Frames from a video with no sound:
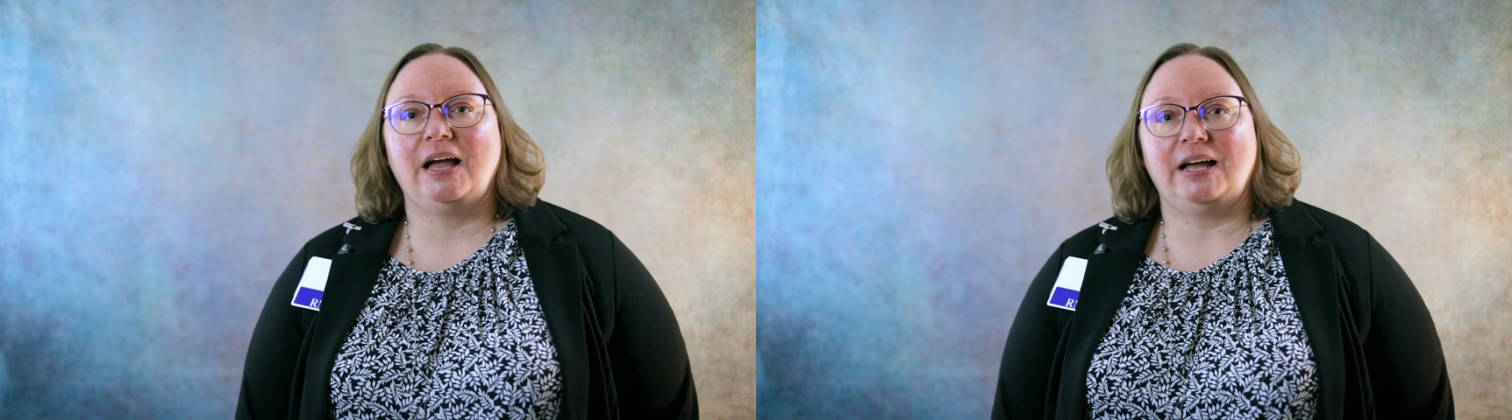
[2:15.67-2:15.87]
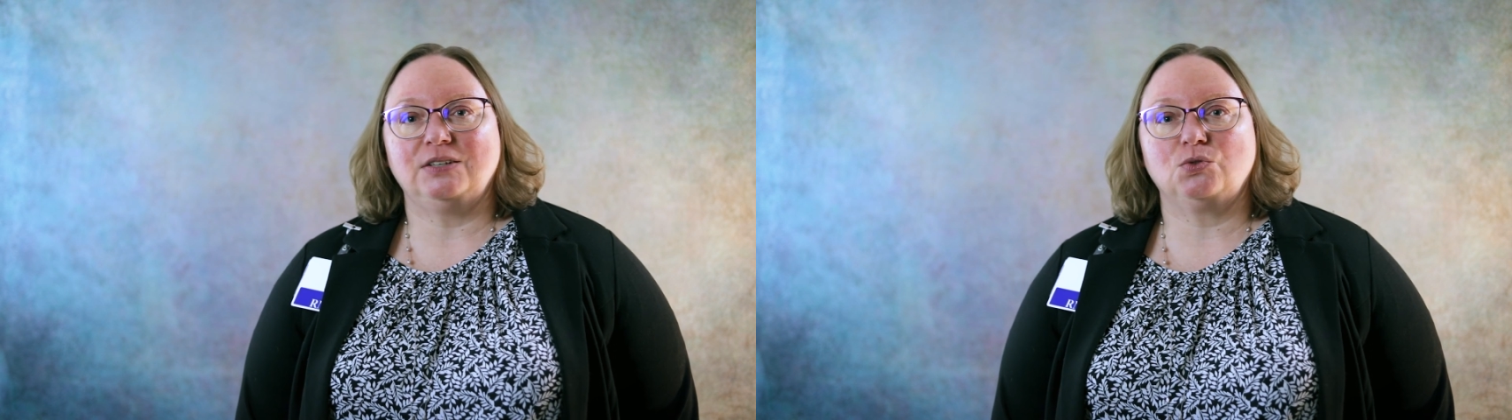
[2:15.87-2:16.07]

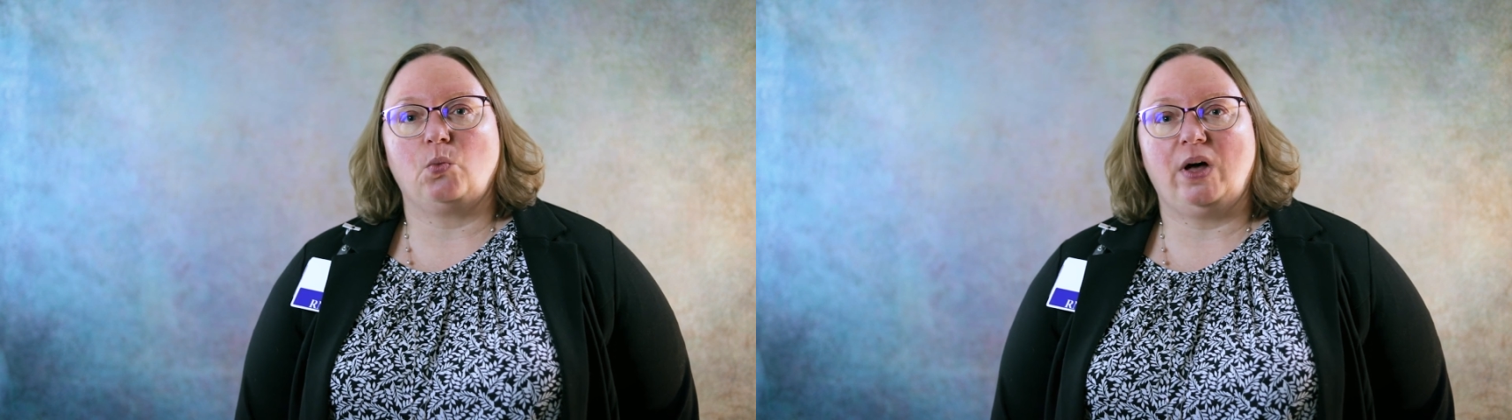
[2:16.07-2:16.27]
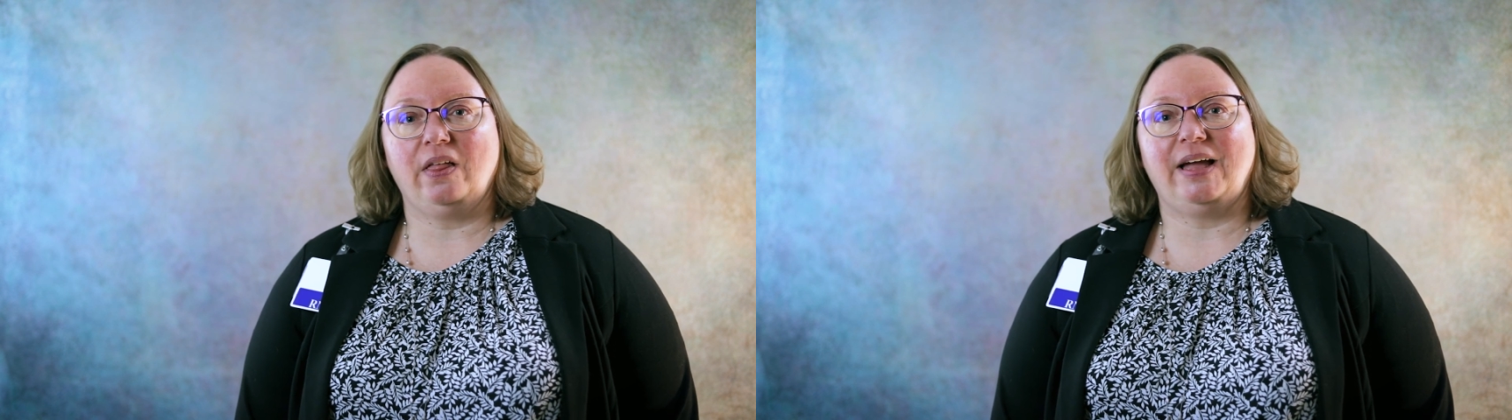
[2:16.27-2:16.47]
as
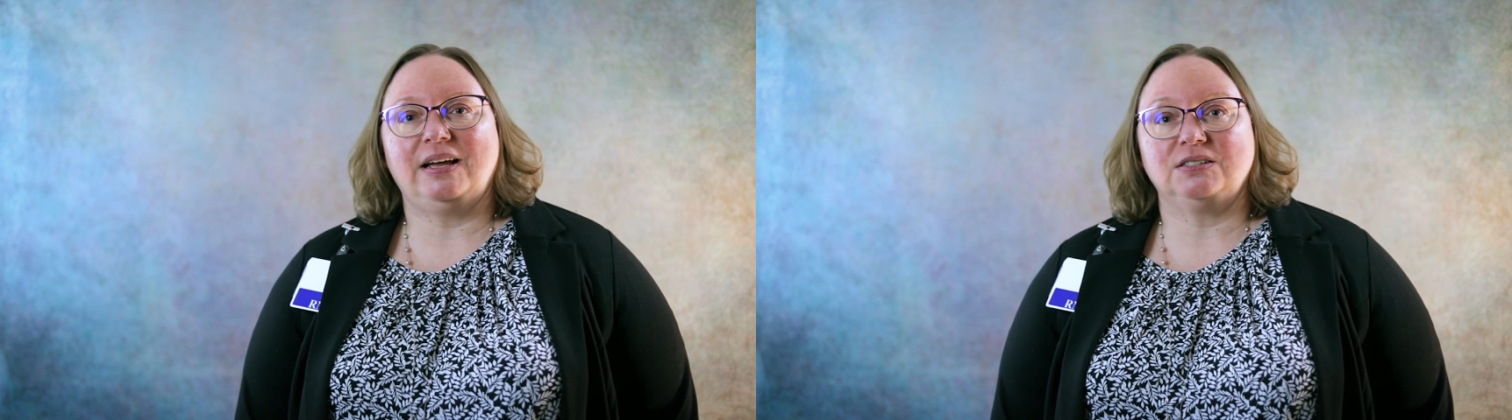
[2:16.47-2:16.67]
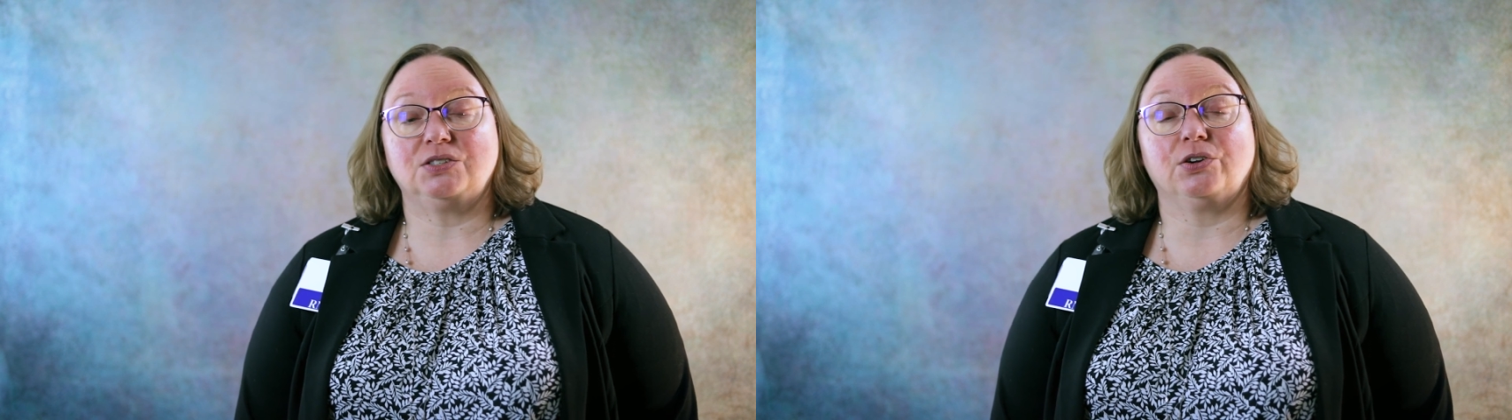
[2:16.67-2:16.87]
well
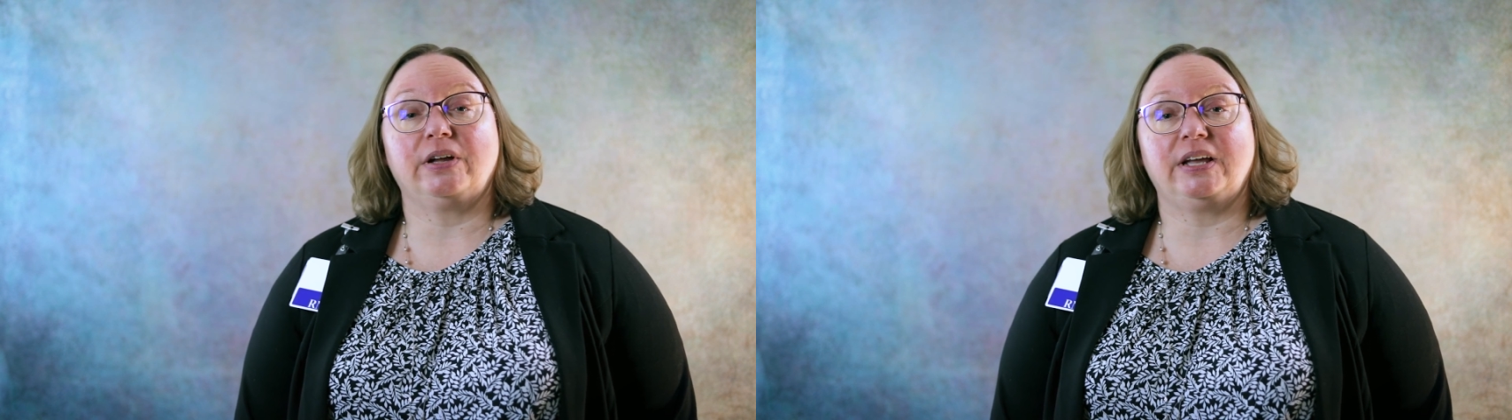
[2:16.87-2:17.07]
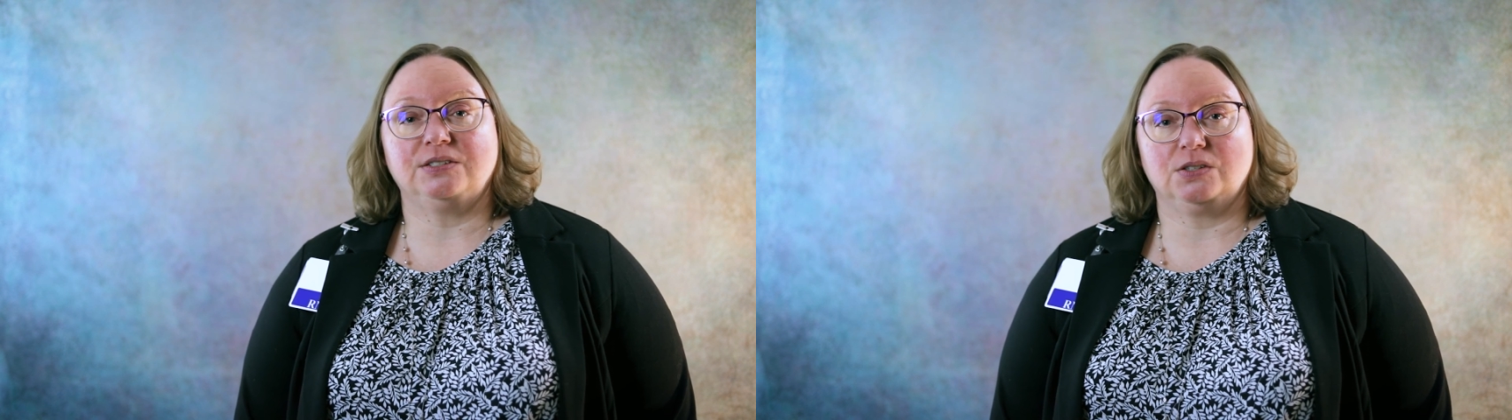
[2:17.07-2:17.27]
as their
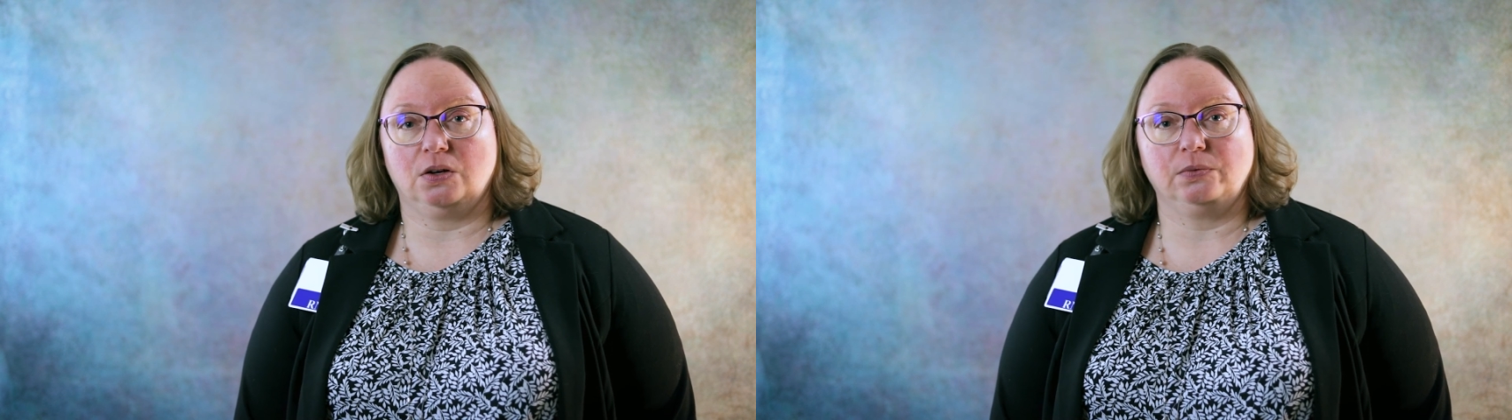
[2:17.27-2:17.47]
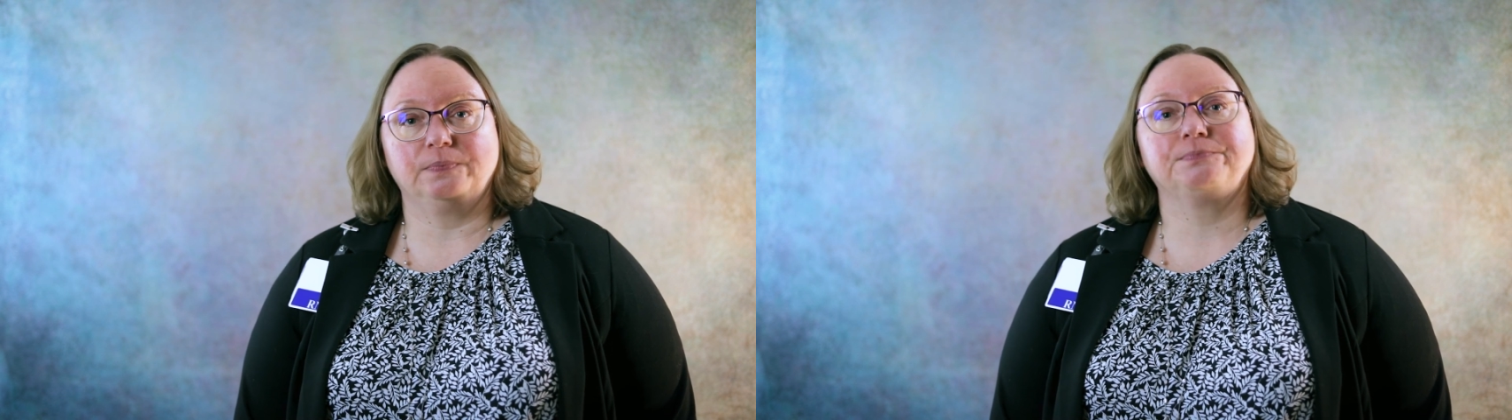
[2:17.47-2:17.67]

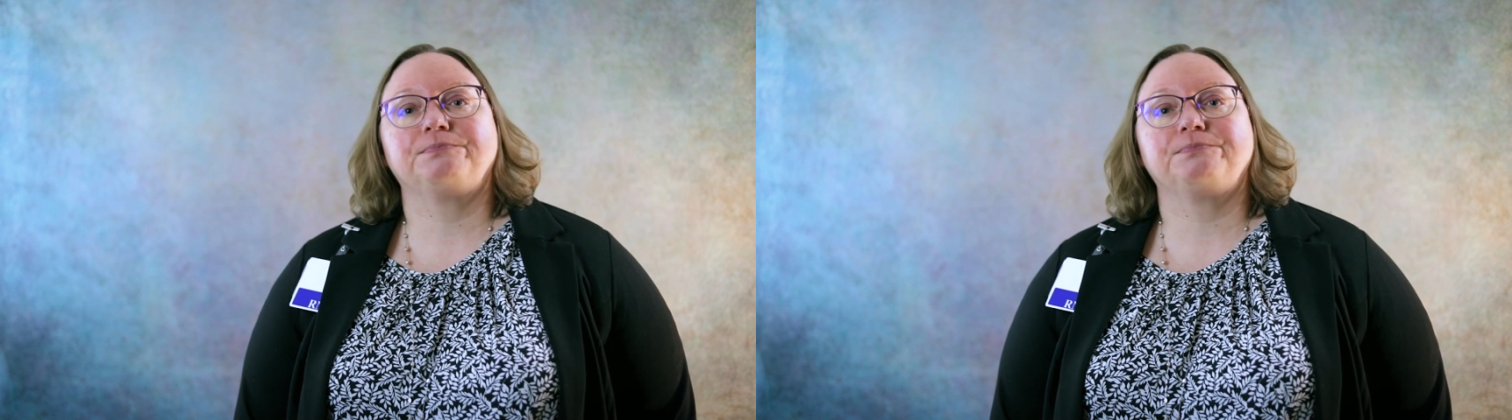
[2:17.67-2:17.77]
caseload,